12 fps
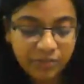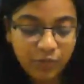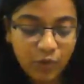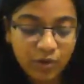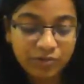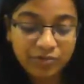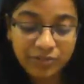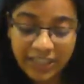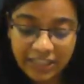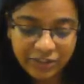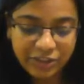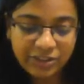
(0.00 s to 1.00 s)
For
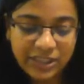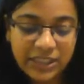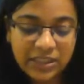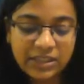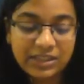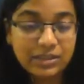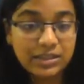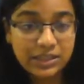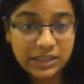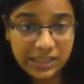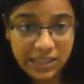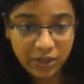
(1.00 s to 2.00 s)
field theory, it
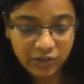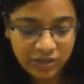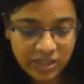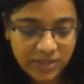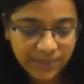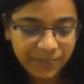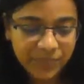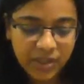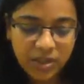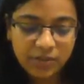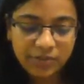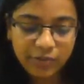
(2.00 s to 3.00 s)
is 300.
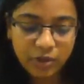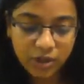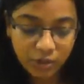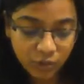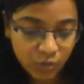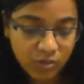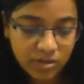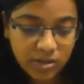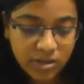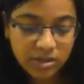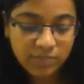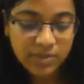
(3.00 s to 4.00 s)
For control
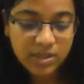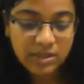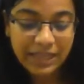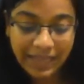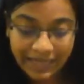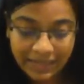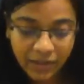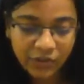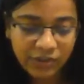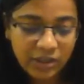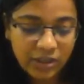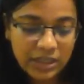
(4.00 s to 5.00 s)
systems,
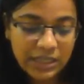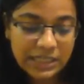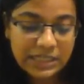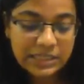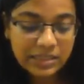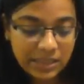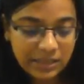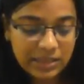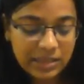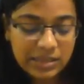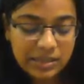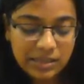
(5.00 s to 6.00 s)
800.
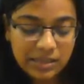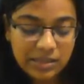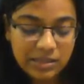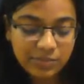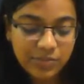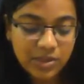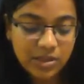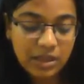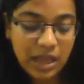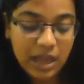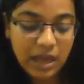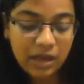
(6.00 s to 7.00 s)
Signals and
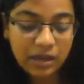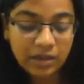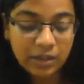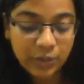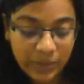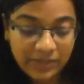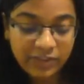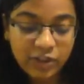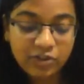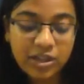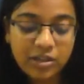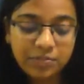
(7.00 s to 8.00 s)
systems,
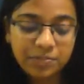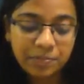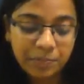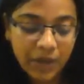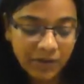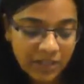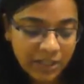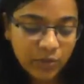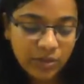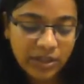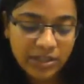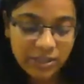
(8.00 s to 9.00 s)
1200. Power
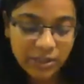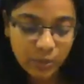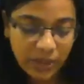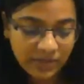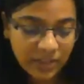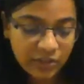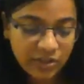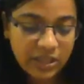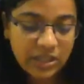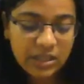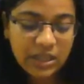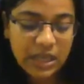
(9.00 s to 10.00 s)
electronics,
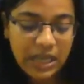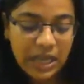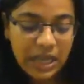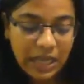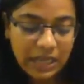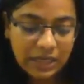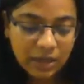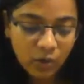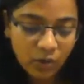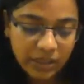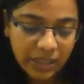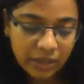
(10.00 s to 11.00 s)
1200.
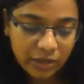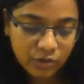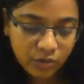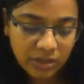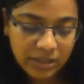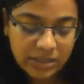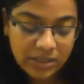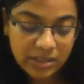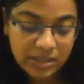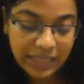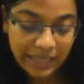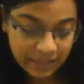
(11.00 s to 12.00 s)
Analog electronics
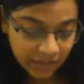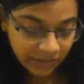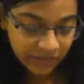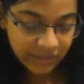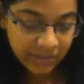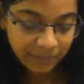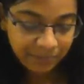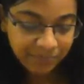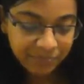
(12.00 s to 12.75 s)
is 800.